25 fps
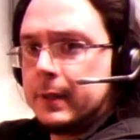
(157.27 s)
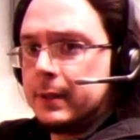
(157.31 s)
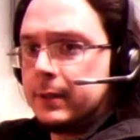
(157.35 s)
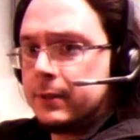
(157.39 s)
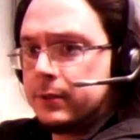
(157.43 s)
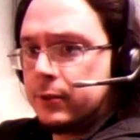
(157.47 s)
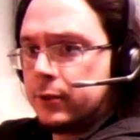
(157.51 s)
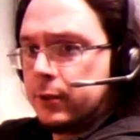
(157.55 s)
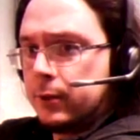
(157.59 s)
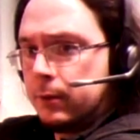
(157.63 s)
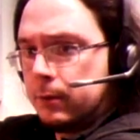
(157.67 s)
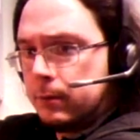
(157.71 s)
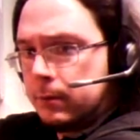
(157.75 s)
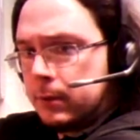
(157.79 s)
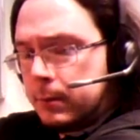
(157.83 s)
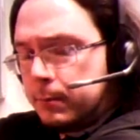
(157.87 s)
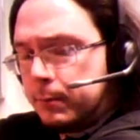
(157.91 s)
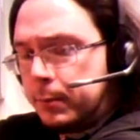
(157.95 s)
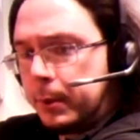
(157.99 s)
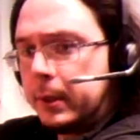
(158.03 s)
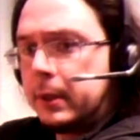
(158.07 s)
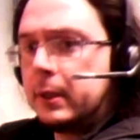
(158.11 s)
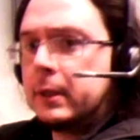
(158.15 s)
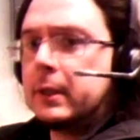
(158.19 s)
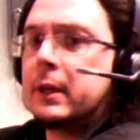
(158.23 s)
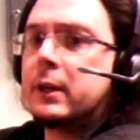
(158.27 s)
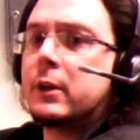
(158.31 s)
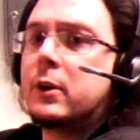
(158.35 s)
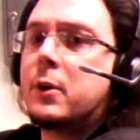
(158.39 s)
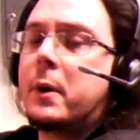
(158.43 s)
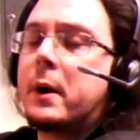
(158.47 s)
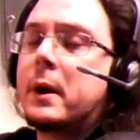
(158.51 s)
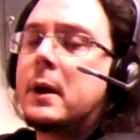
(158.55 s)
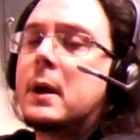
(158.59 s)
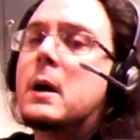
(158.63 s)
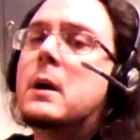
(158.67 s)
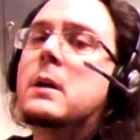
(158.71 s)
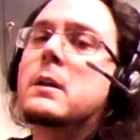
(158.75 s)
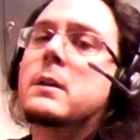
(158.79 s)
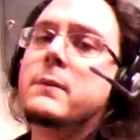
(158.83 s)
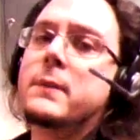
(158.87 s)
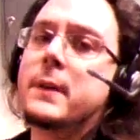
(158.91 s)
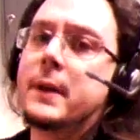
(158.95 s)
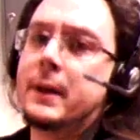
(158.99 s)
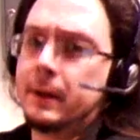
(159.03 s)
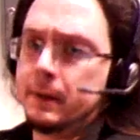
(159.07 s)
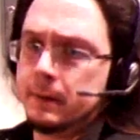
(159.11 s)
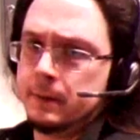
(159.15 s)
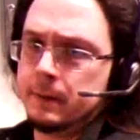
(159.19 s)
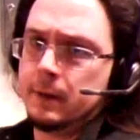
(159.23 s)
So, completely ignoring all of
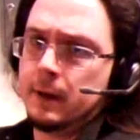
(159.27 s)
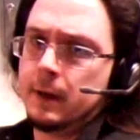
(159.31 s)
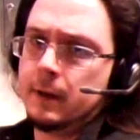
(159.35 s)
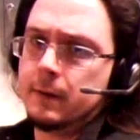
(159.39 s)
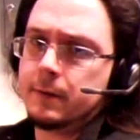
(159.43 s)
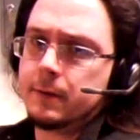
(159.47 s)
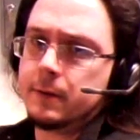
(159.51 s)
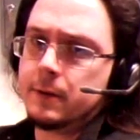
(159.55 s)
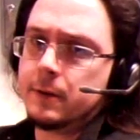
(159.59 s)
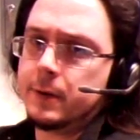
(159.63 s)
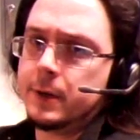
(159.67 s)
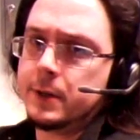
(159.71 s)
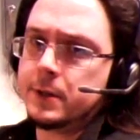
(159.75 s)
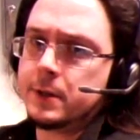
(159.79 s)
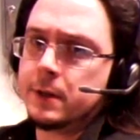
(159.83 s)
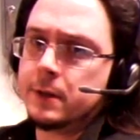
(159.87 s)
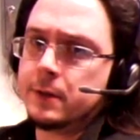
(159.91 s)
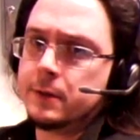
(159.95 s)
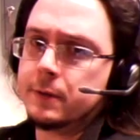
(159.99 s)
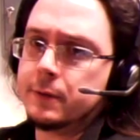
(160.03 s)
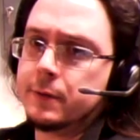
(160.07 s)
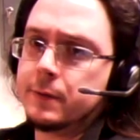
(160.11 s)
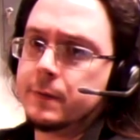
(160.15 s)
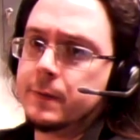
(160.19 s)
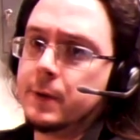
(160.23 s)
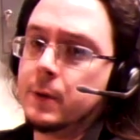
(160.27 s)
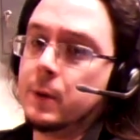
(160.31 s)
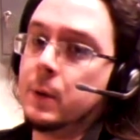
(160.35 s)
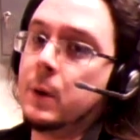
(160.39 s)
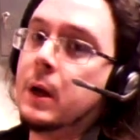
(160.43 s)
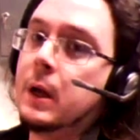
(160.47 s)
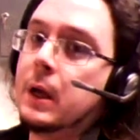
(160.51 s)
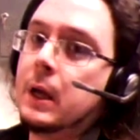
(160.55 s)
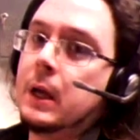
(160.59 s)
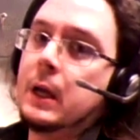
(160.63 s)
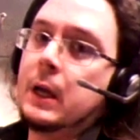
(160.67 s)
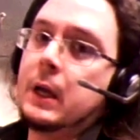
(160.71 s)
that for the duration of this review.